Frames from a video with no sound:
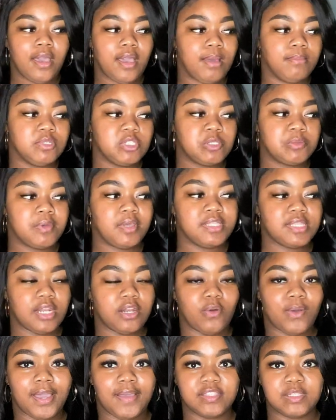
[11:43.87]
just because I
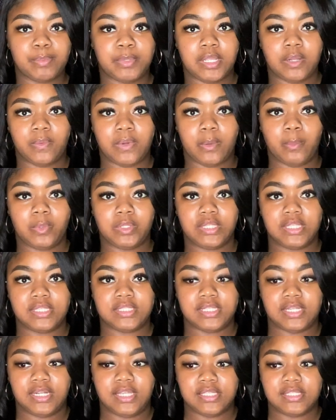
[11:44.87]
know I have to play around with the
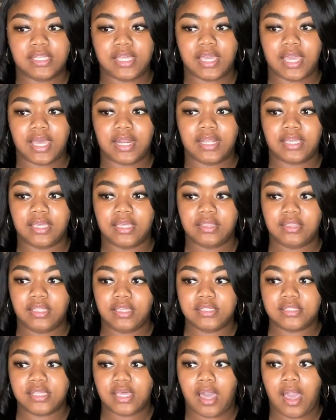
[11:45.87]
settings and kind of get
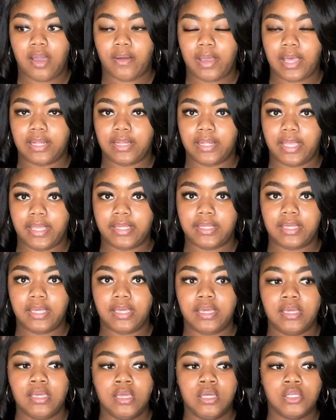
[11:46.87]
things to how I like
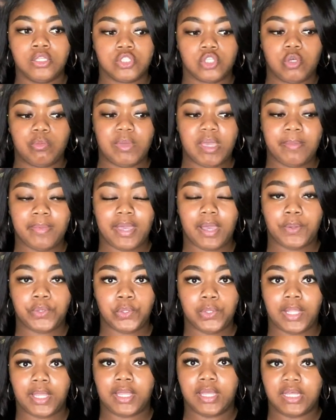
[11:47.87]
it. So maybe I'll do
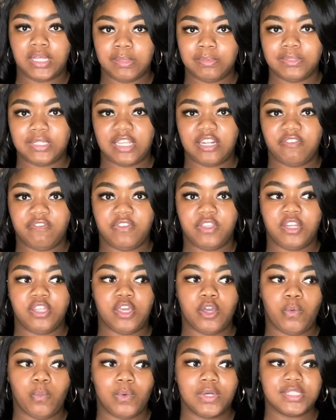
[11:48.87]
like an updated video
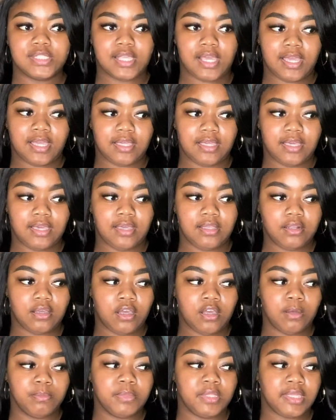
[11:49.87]
once I get
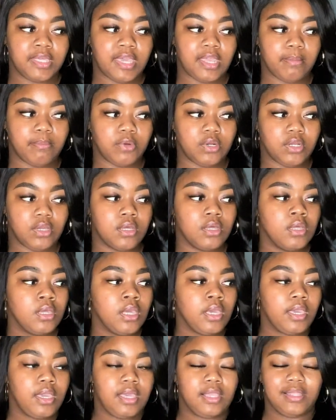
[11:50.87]
the camera
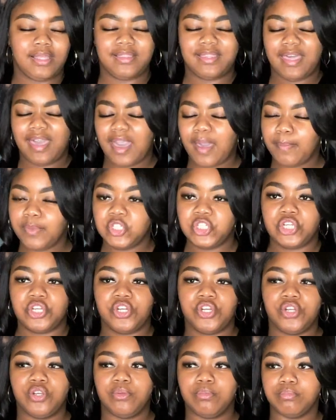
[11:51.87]
and like the
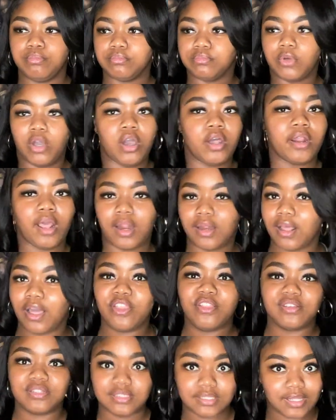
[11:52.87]
aperture and all that
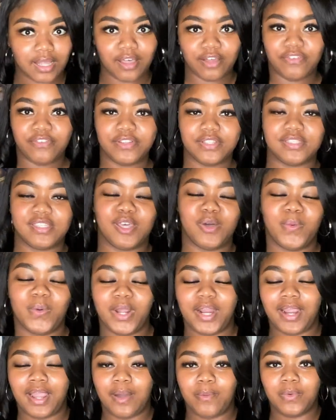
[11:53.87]
other stuff to
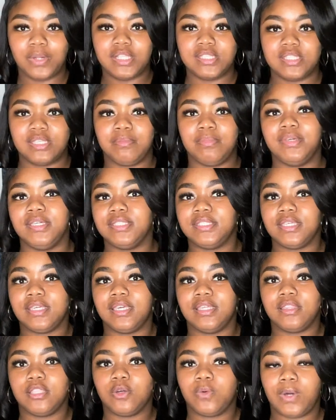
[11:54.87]
where I want it to be, to
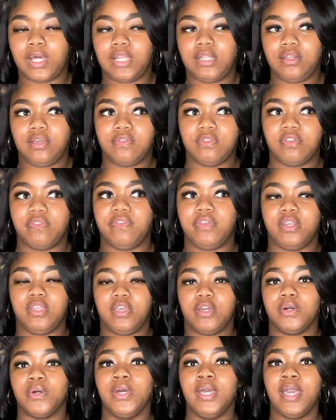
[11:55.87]
get the quality of the
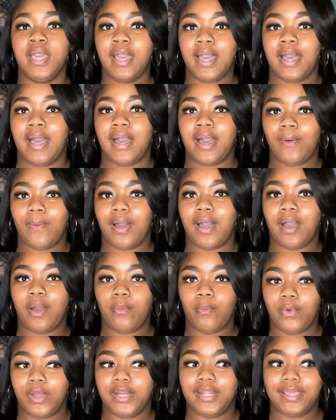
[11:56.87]
video how I
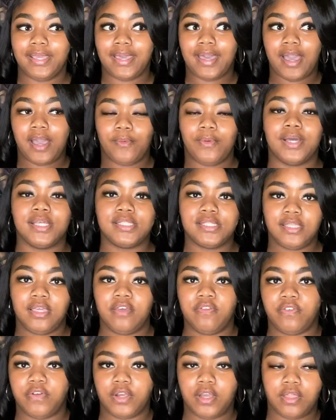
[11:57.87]
want it and how I see it
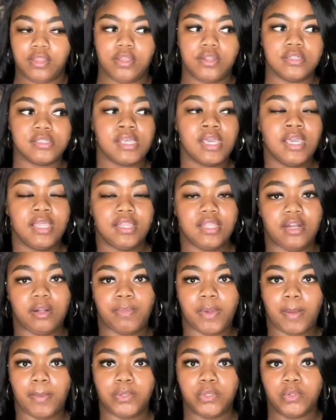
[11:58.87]
for others. Then I'll
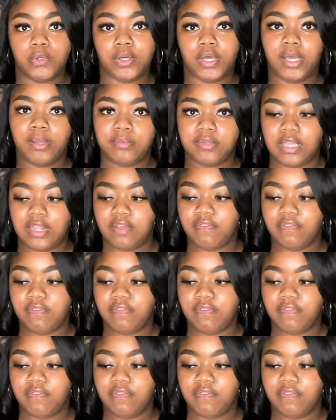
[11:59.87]
probably do an updated